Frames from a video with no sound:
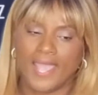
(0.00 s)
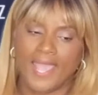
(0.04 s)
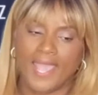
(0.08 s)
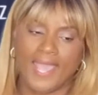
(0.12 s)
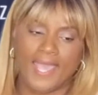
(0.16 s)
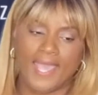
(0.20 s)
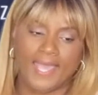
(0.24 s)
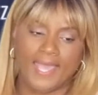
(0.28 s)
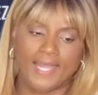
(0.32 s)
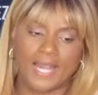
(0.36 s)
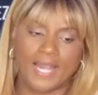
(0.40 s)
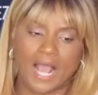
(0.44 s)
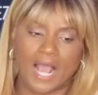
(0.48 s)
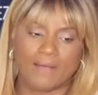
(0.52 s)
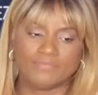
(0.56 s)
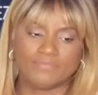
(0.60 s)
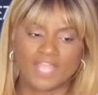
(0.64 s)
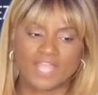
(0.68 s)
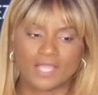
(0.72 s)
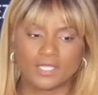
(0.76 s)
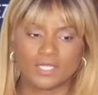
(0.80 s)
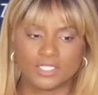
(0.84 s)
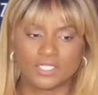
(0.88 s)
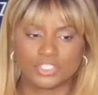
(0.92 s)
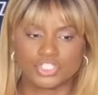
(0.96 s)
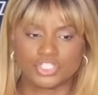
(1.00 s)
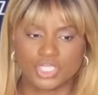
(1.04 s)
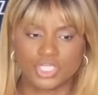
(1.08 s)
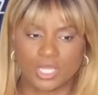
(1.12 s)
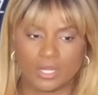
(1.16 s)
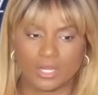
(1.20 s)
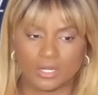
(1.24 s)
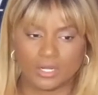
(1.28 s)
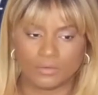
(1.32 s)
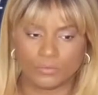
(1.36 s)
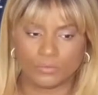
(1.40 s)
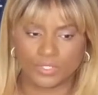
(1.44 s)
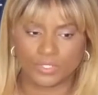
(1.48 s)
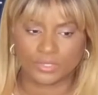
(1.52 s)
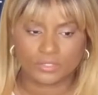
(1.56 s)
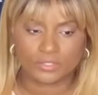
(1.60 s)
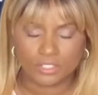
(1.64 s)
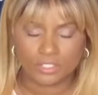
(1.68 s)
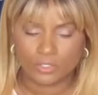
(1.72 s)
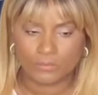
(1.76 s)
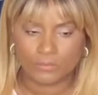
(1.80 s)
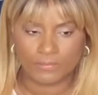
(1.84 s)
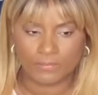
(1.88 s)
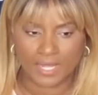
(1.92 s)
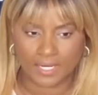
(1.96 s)
And I'm not going to share
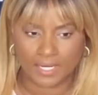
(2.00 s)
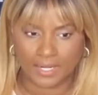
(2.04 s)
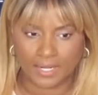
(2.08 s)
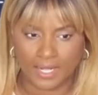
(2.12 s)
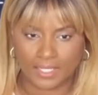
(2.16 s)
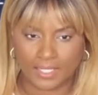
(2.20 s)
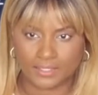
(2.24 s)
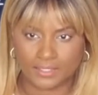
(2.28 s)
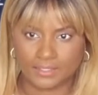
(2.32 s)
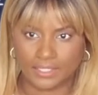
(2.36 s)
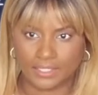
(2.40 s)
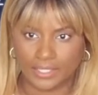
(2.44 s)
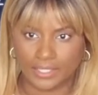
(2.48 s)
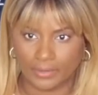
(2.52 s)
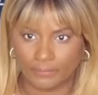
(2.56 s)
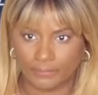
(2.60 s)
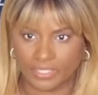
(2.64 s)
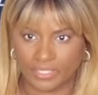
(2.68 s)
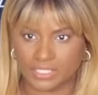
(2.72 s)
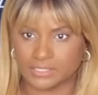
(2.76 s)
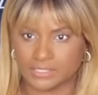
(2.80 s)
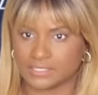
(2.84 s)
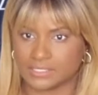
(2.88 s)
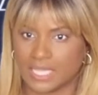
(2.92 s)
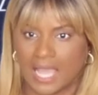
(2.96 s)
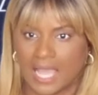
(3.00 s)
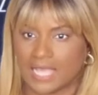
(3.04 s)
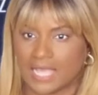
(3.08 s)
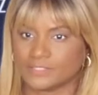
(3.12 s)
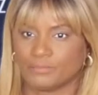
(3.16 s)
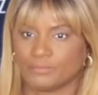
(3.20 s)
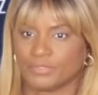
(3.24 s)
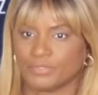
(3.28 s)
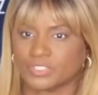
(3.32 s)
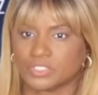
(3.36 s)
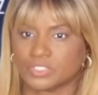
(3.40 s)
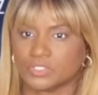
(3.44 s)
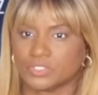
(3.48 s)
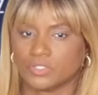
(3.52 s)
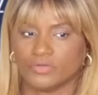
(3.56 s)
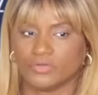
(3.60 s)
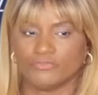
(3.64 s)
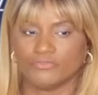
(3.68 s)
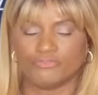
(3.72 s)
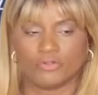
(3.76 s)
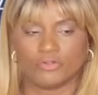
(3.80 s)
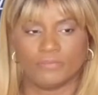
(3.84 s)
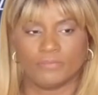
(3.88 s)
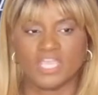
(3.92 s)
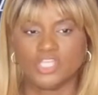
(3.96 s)
with you my calculator because it has personal
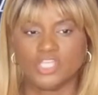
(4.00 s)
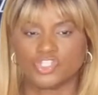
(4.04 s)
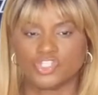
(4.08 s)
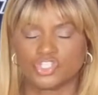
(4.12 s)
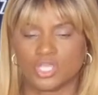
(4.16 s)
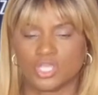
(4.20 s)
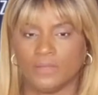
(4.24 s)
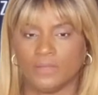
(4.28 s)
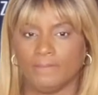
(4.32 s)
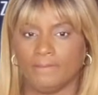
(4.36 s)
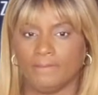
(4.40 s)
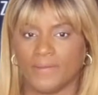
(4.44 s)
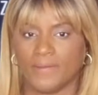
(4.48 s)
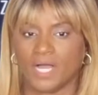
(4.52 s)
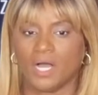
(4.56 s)
information,